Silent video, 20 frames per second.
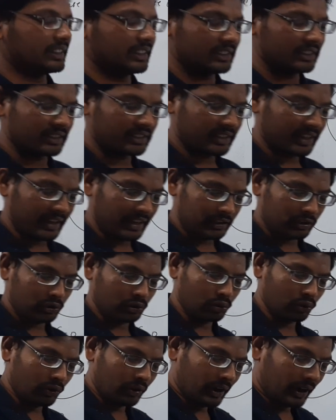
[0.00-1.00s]
This is case
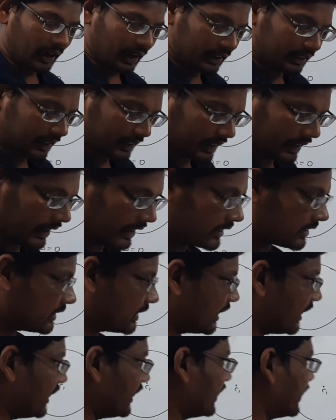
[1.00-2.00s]
2, and the case
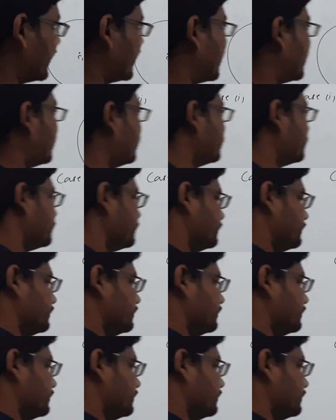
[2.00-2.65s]
3 here.